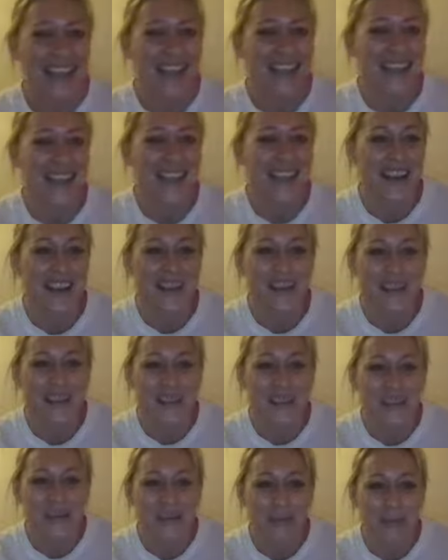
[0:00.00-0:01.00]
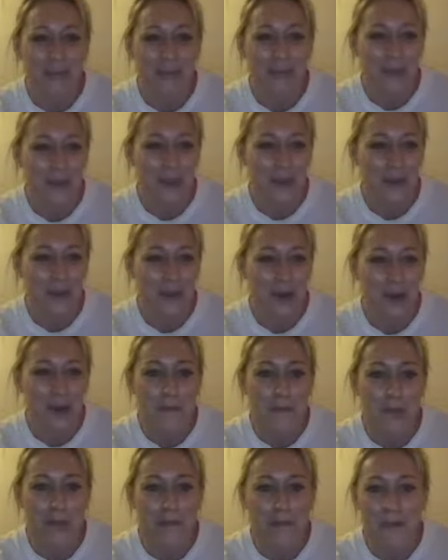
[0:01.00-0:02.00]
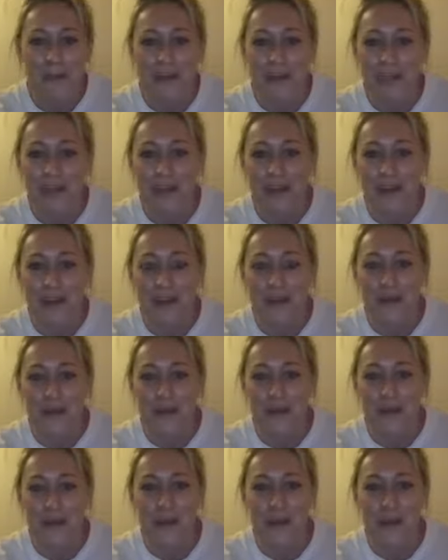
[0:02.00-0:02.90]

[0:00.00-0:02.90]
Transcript: Okay, so while people still